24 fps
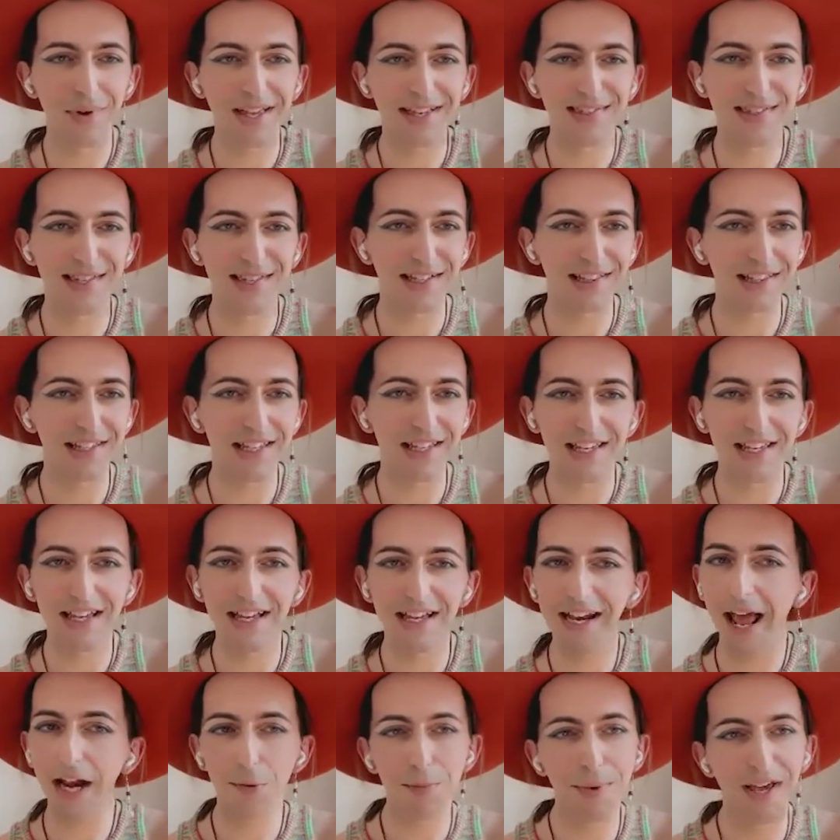basically
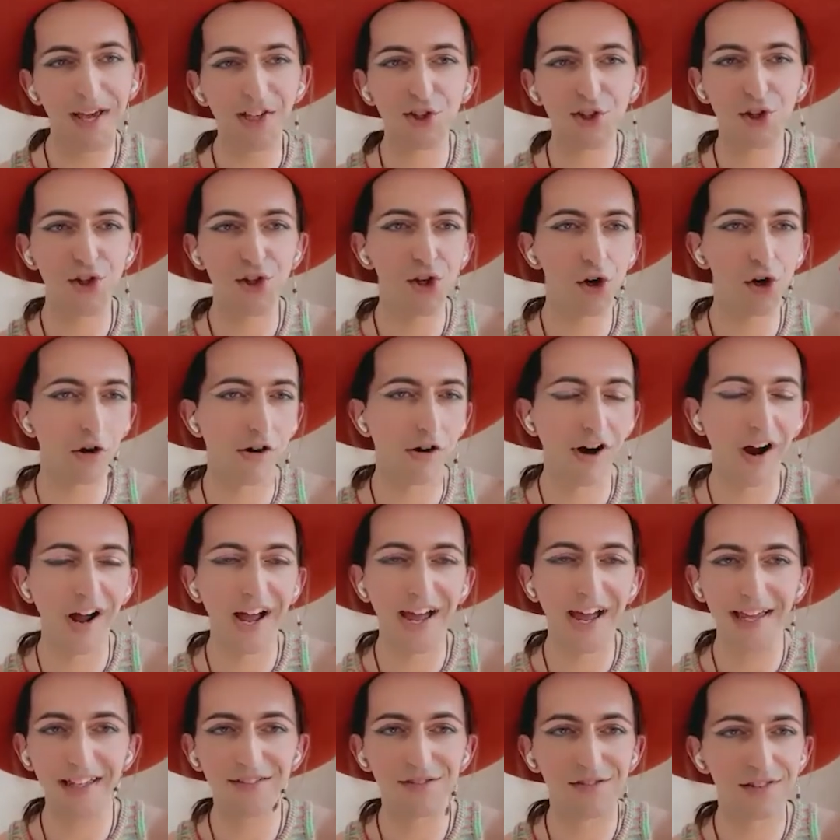an animation
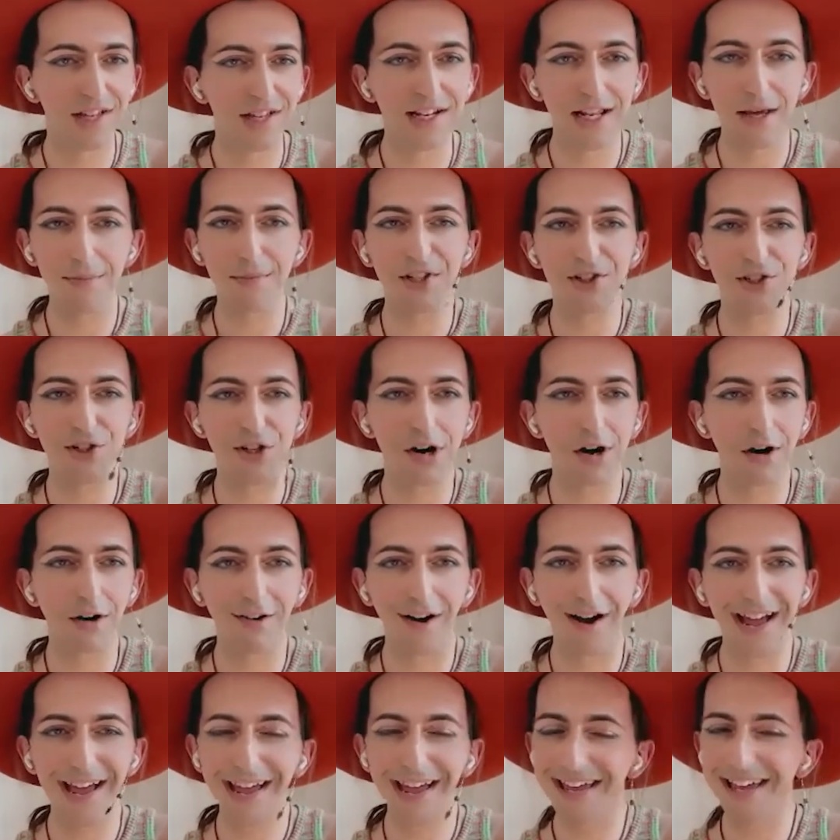URI, an image
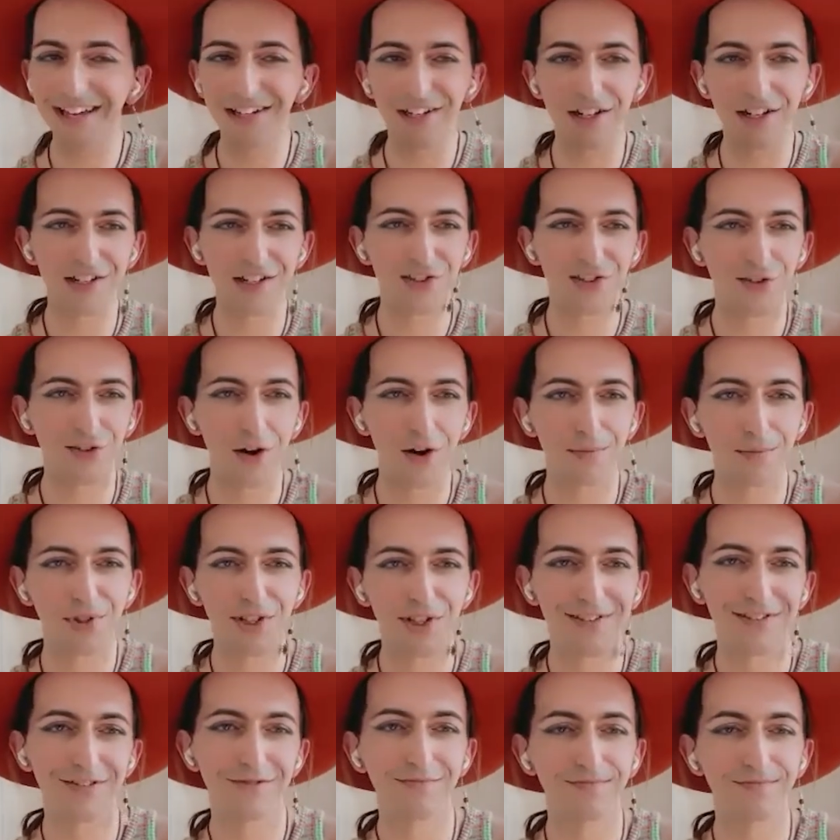URI, and a
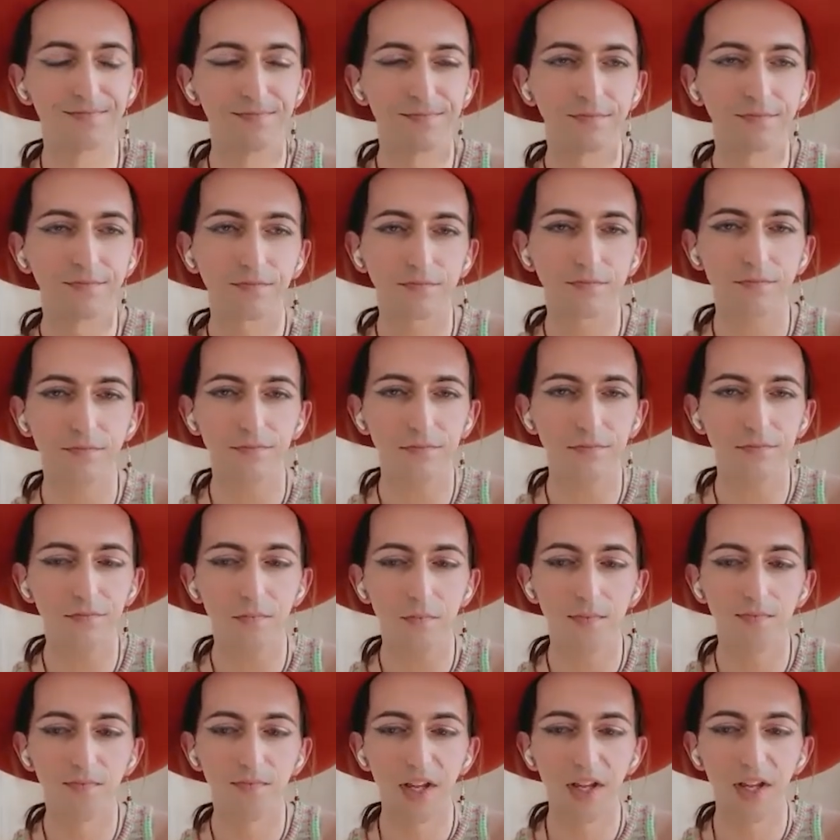description.
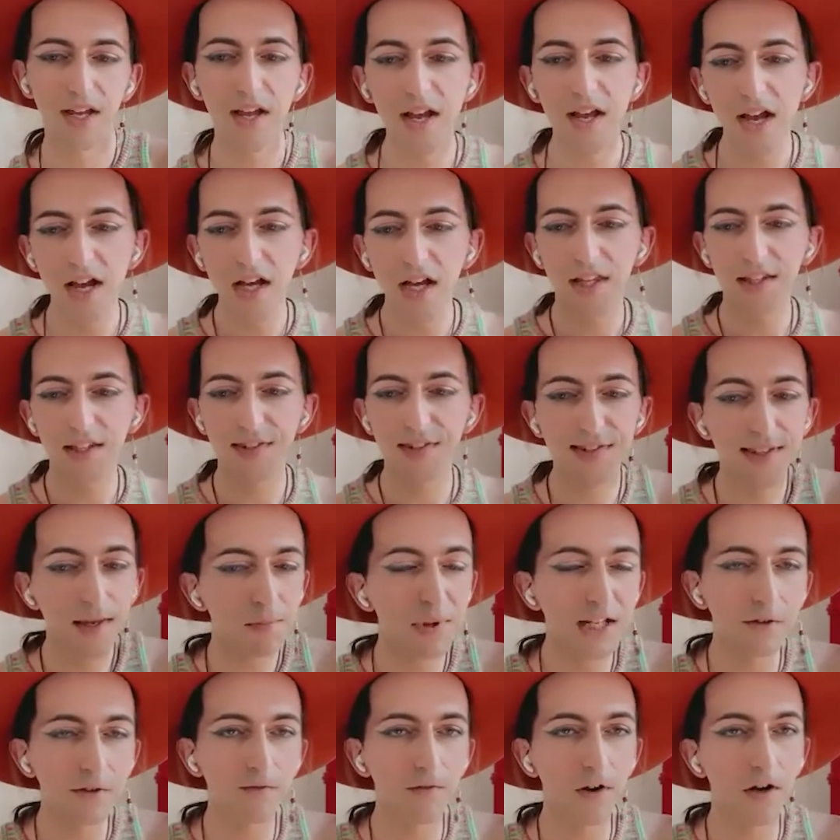There's a
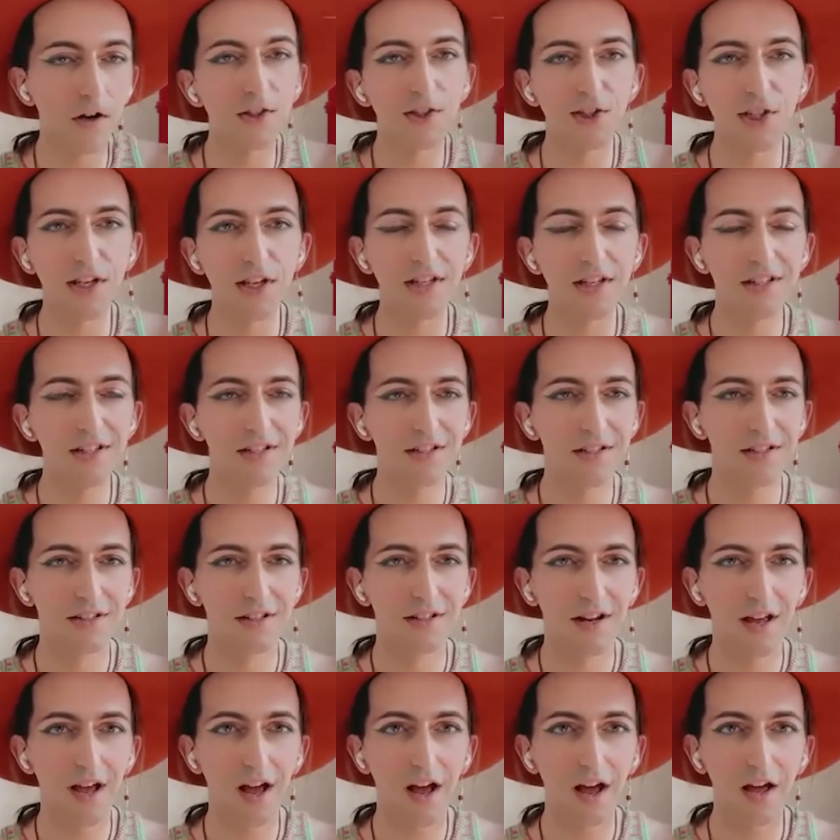sibling function
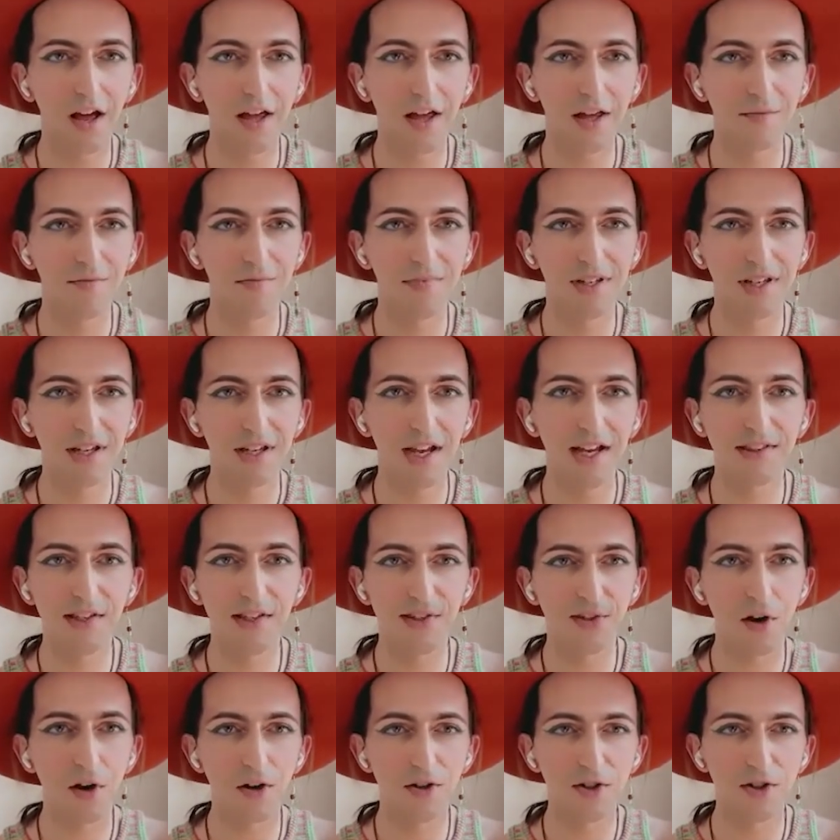in
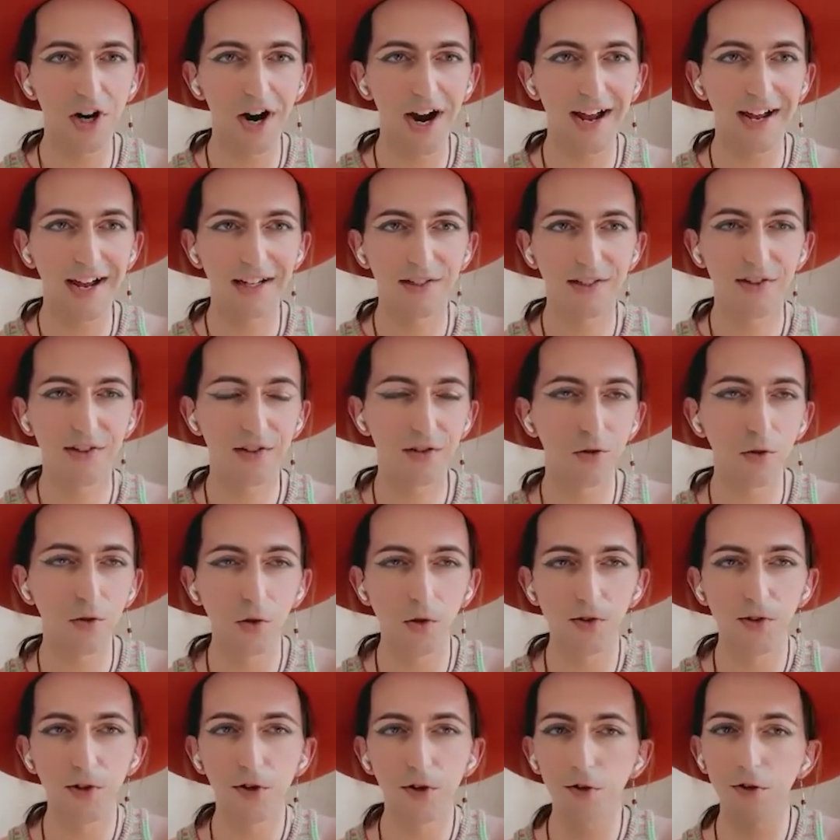this contract
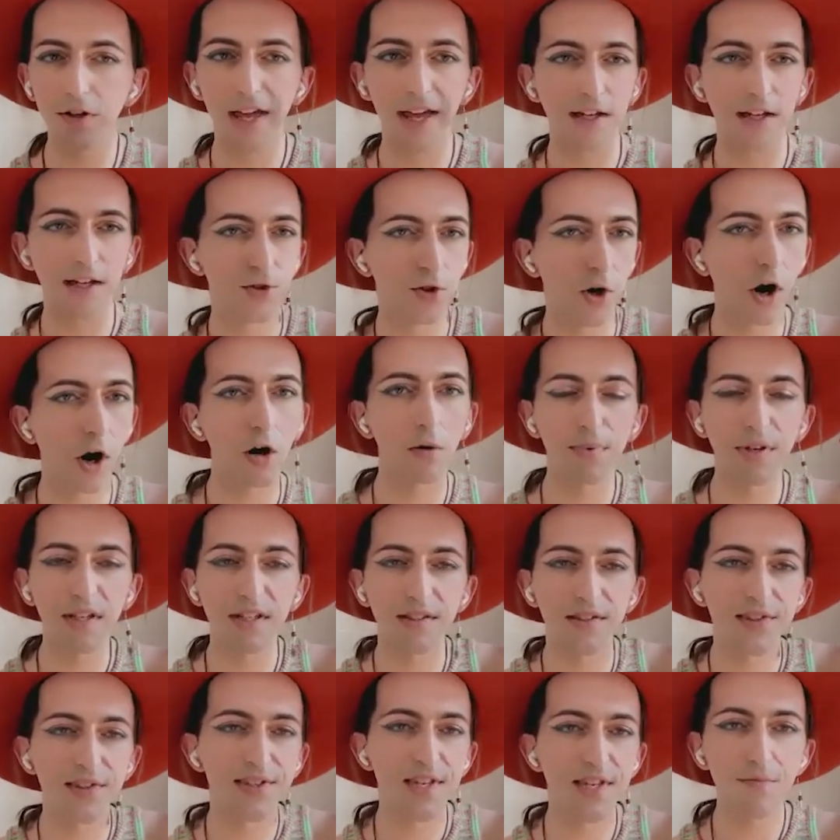called create drop.
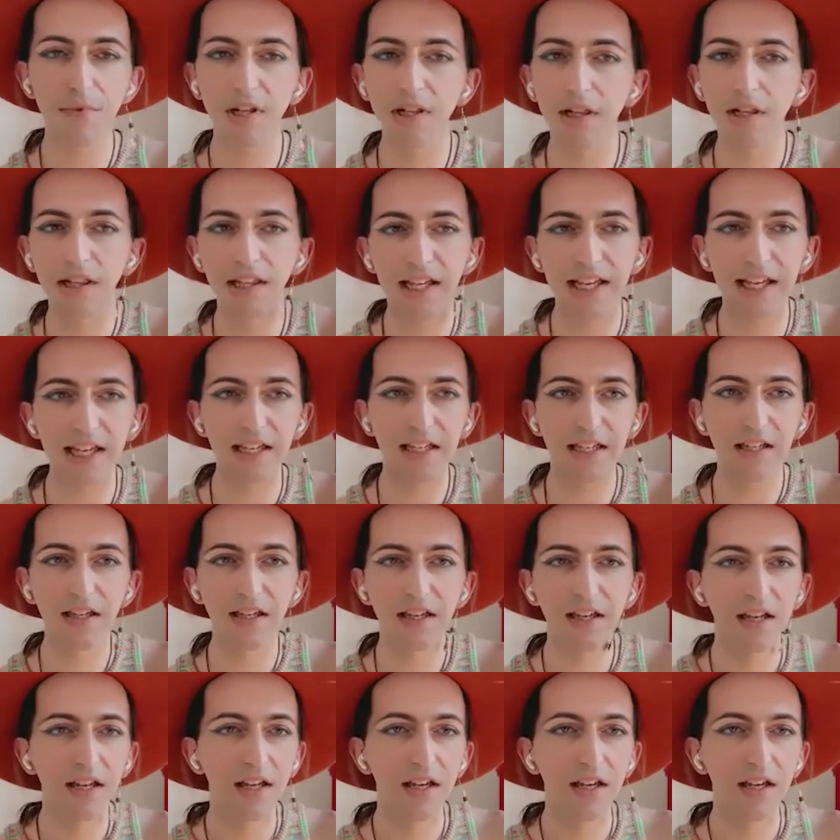And similarly,